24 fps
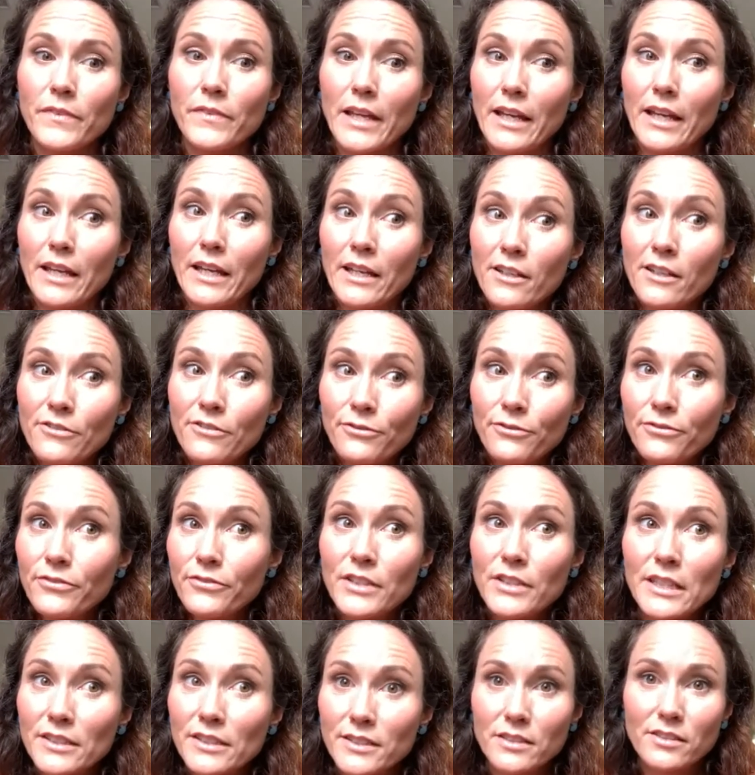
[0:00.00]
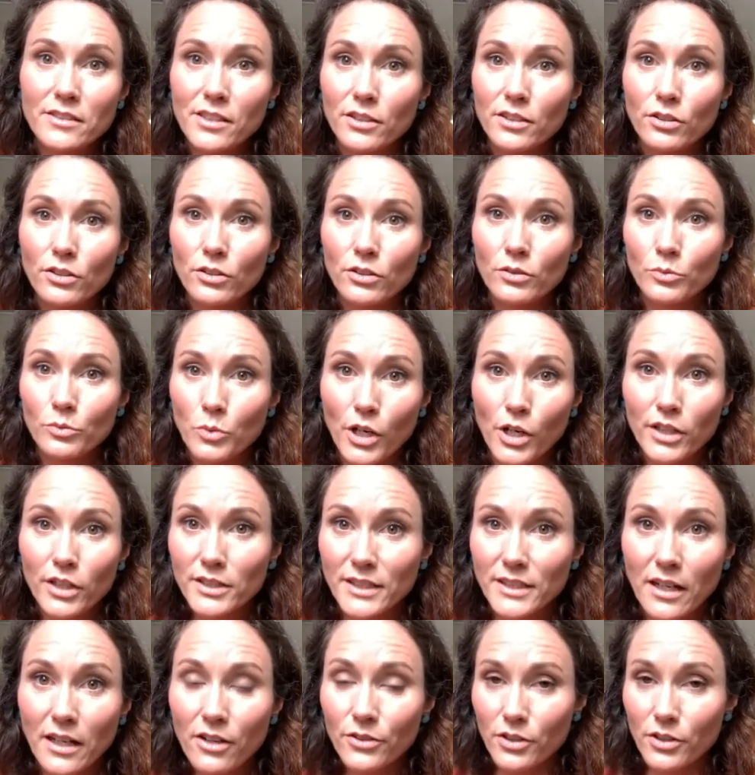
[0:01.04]
If this deal works
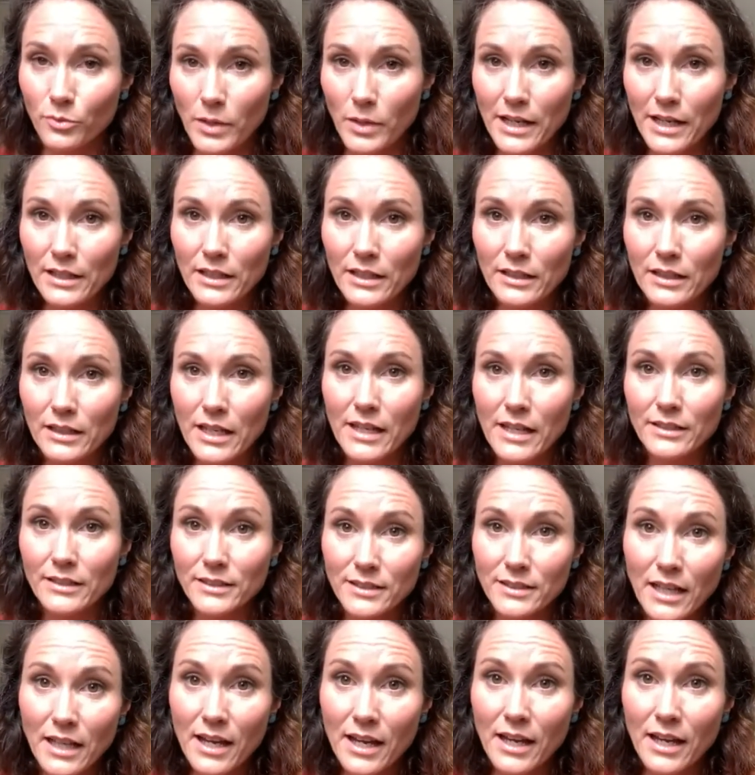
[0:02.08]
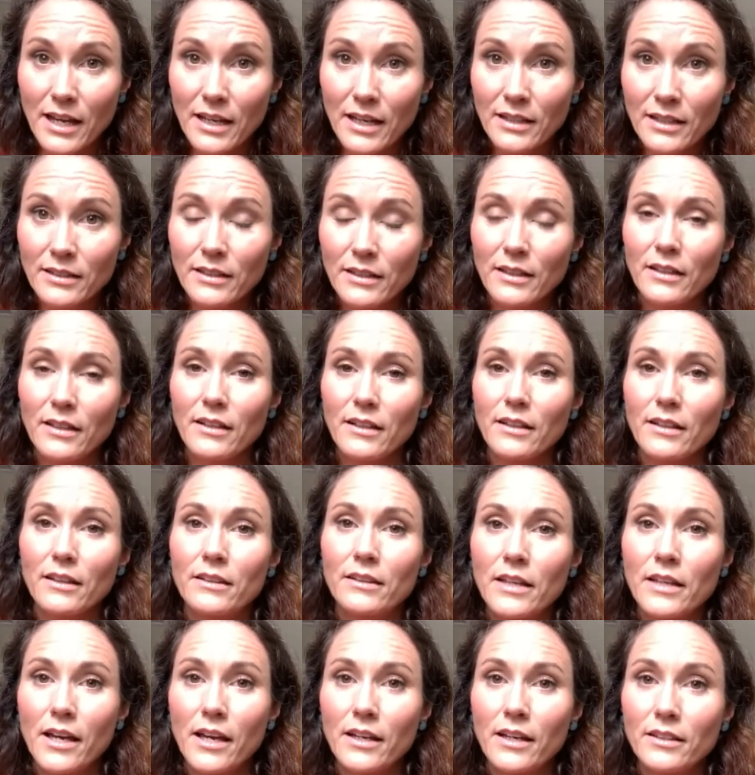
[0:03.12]
out the way that they say,
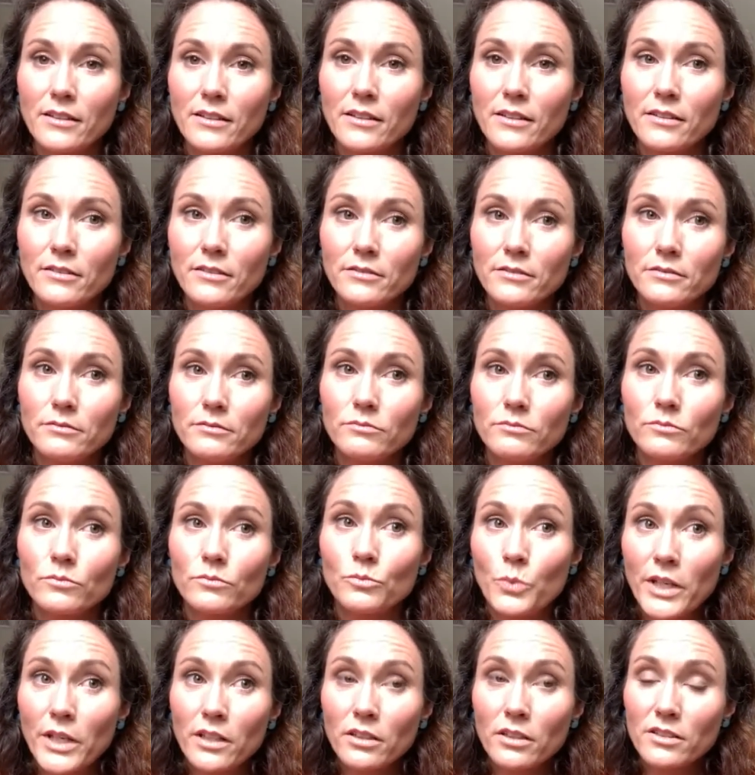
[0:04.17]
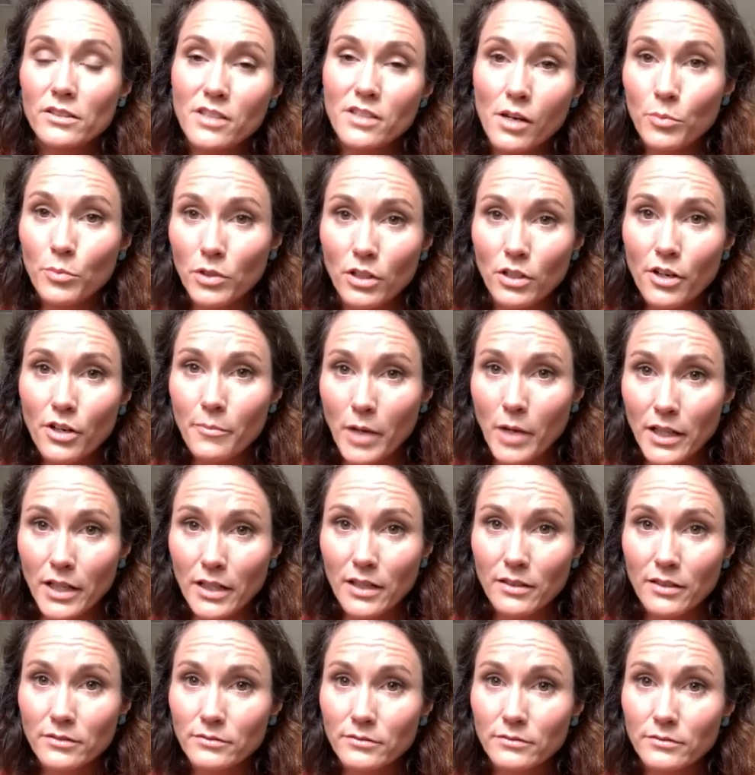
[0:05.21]
then we could double our
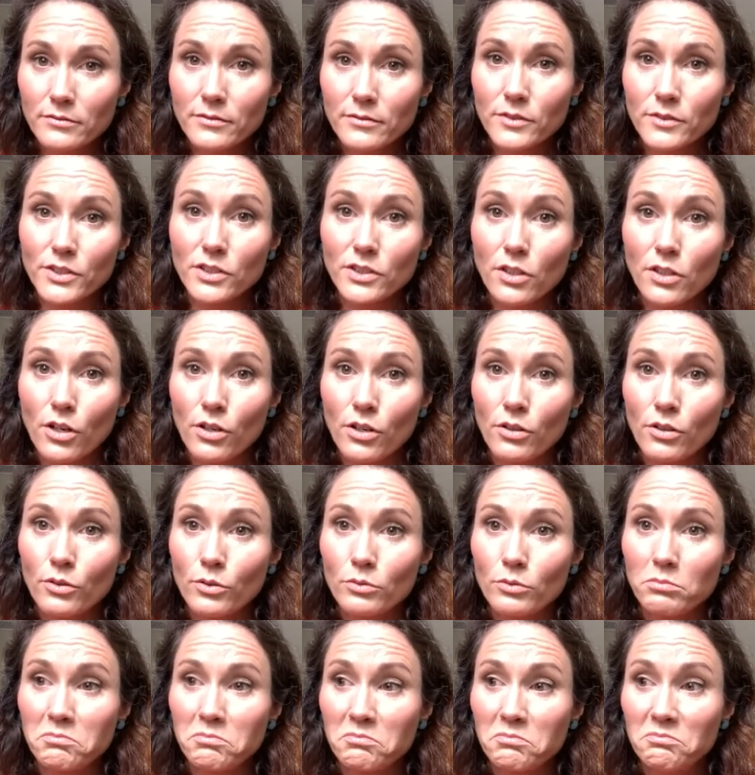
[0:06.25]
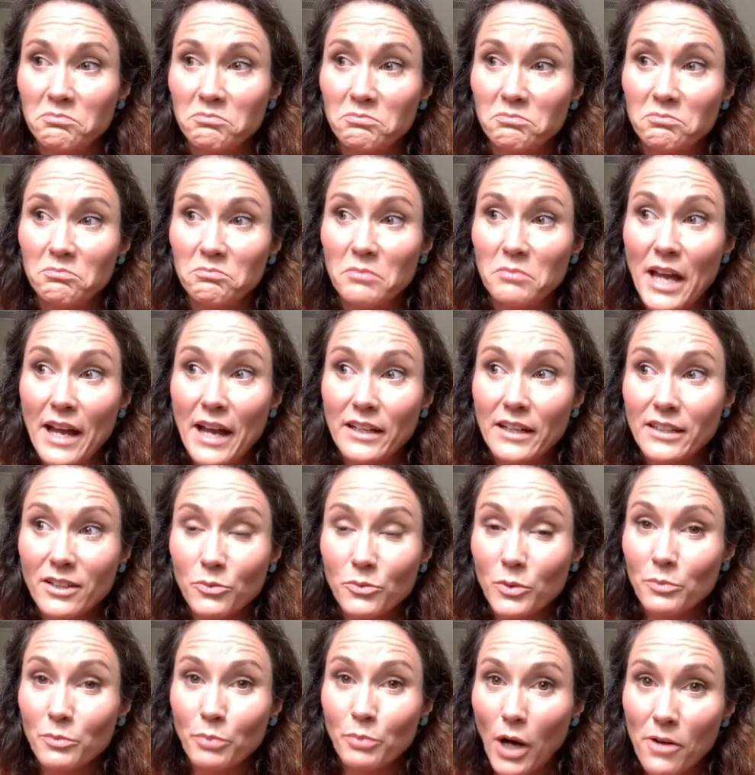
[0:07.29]
money. So, and it
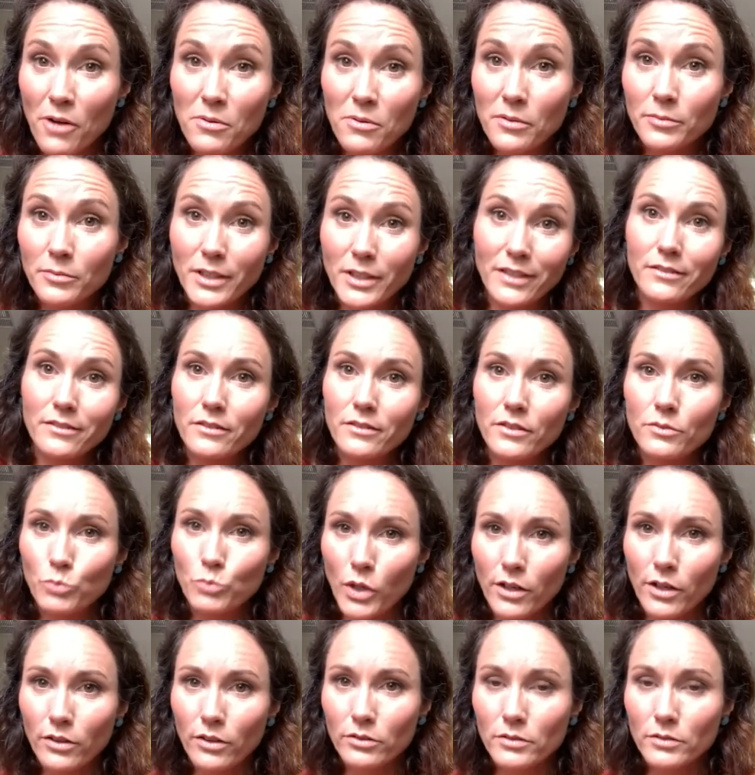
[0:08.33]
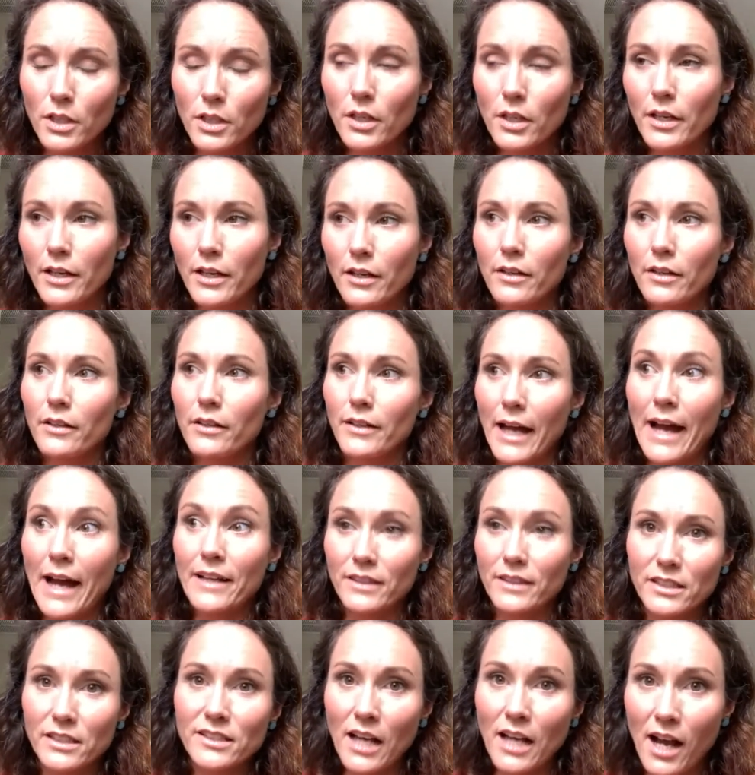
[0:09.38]
would probably, well, at
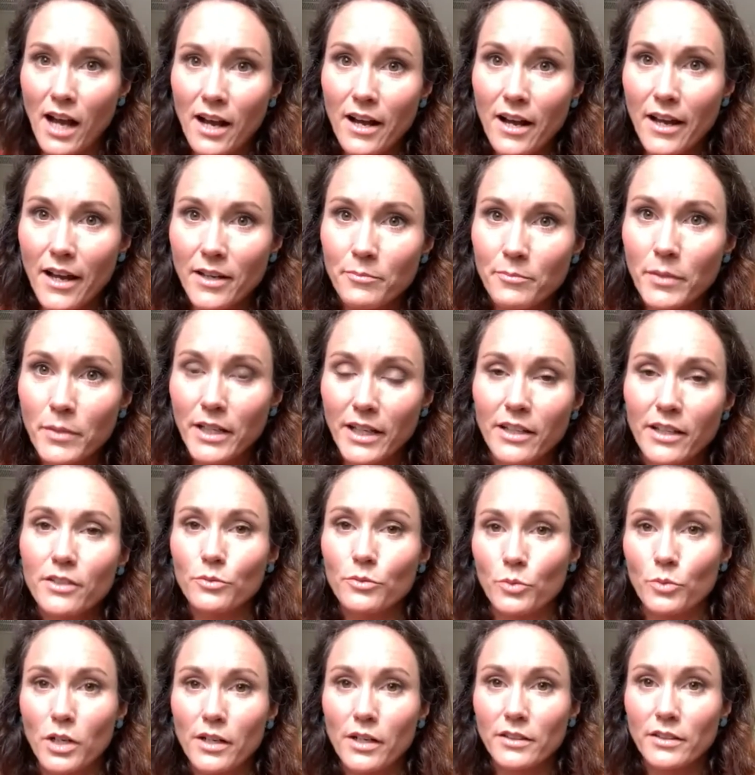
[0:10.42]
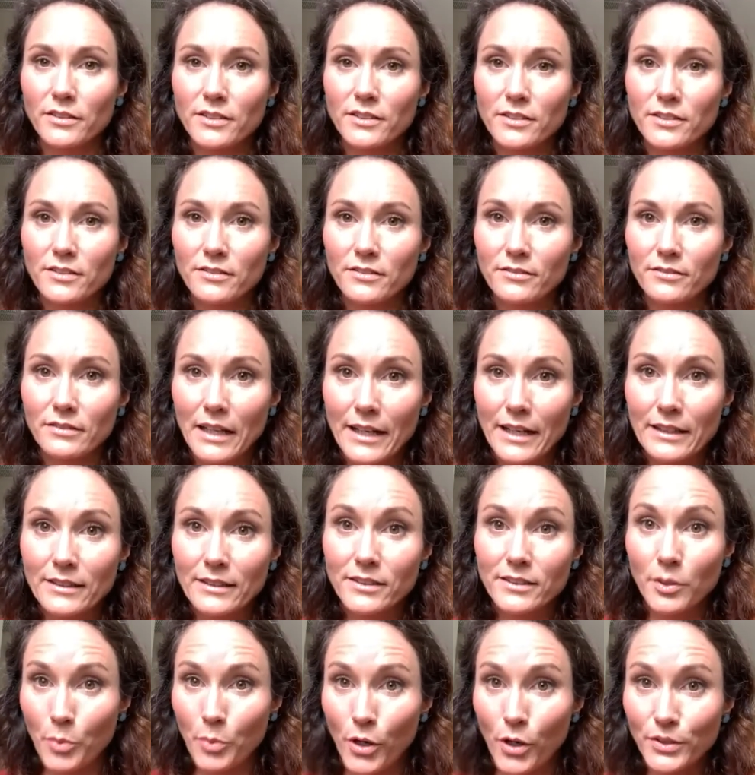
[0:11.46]
the time, it was like
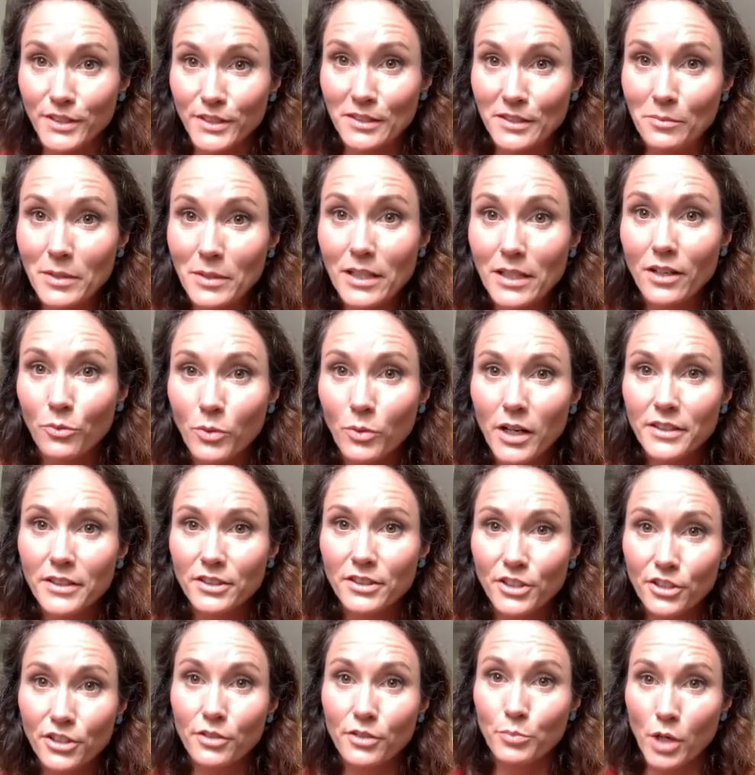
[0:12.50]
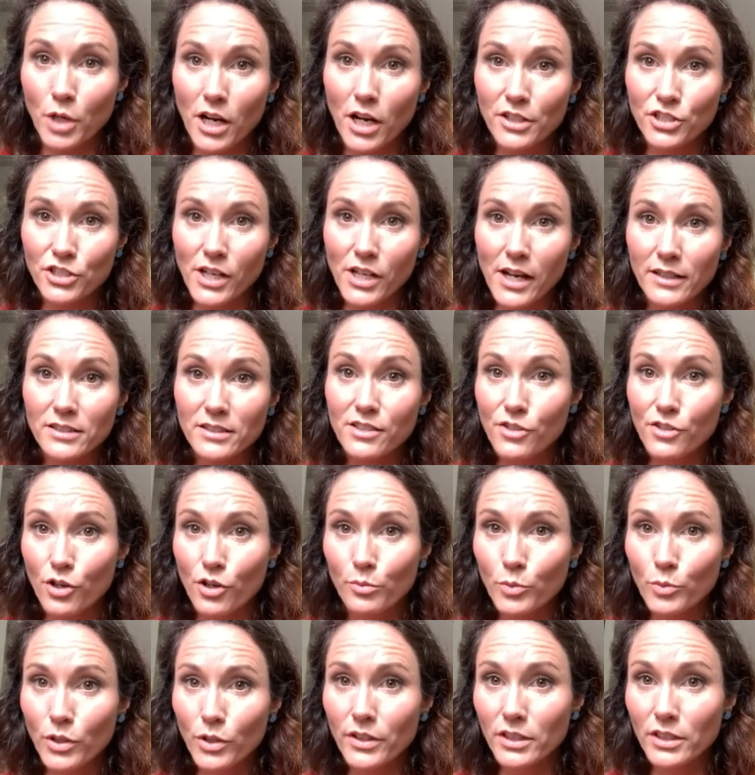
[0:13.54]
supposed to be a 1-year project, no
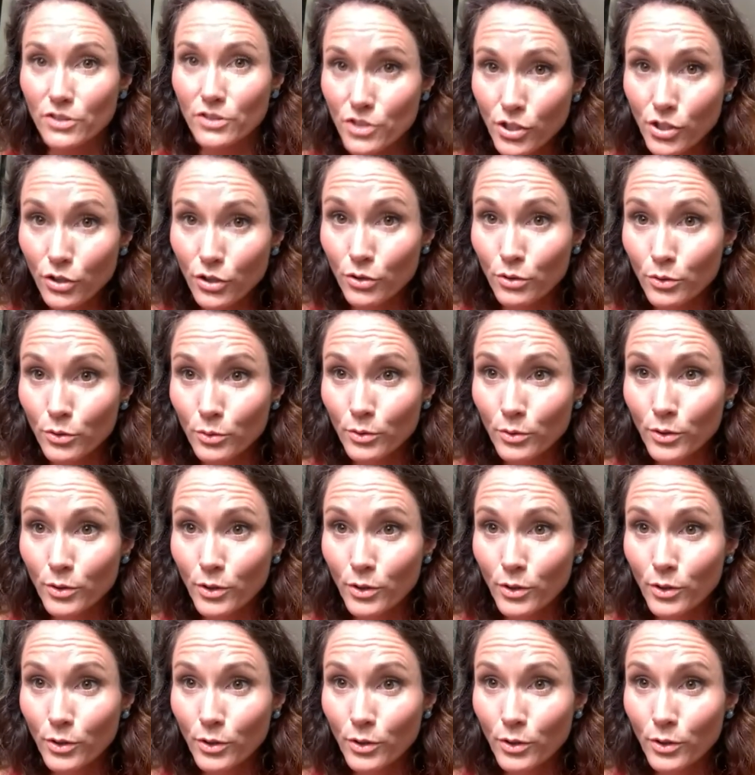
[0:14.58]
more than 2.